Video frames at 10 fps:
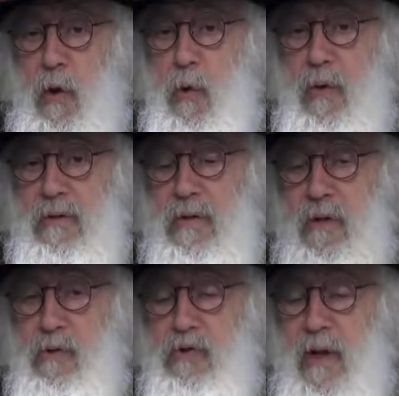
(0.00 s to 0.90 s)
Hashem,
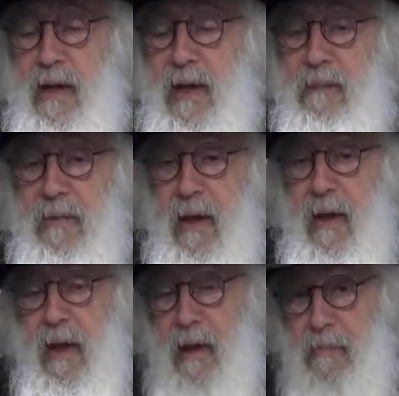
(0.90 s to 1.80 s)
the, the house of
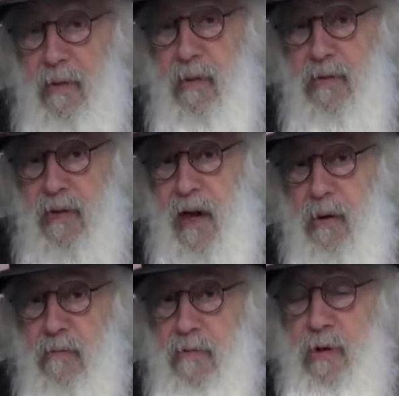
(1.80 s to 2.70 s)
Hashem was
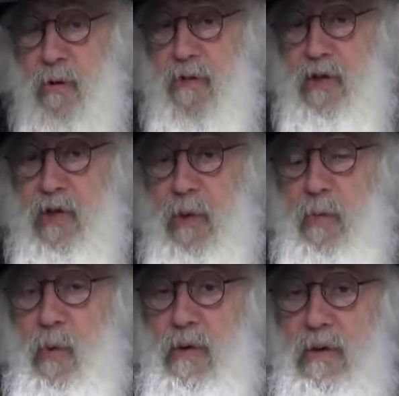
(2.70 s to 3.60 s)
in Yerushalayim.
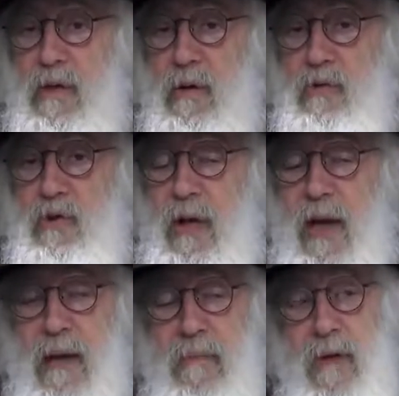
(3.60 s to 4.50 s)
And because the
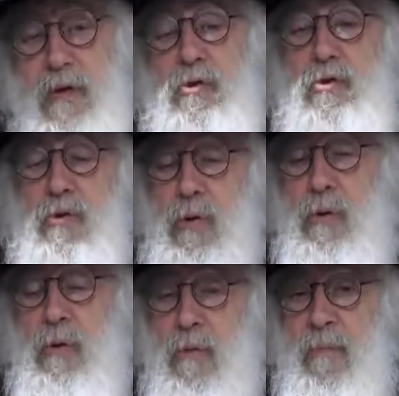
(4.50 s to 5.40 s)
house of
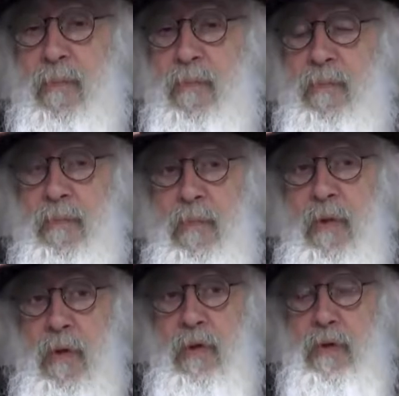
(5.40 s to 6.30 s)
Hashem was in
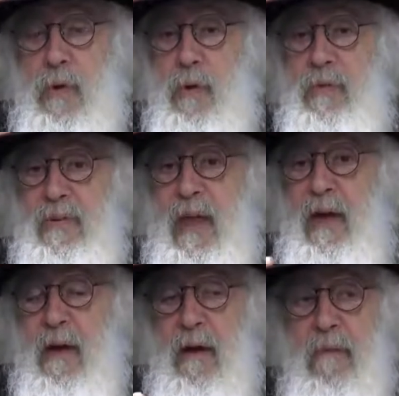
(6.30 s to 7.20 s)
Yerushalayim,
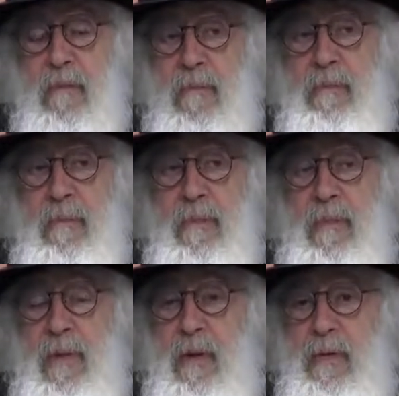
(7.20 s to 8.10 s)
so,
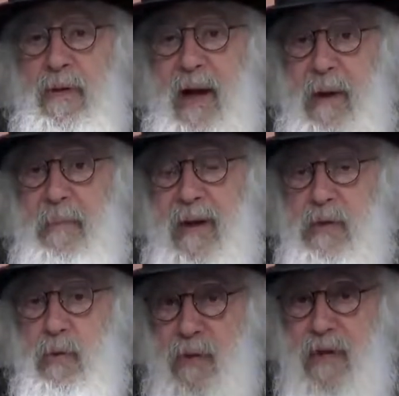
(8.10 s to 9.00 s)
so
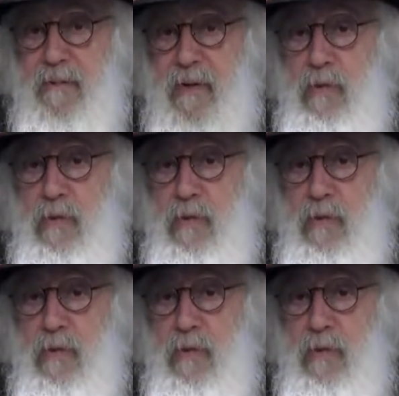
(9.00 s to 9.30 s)
there,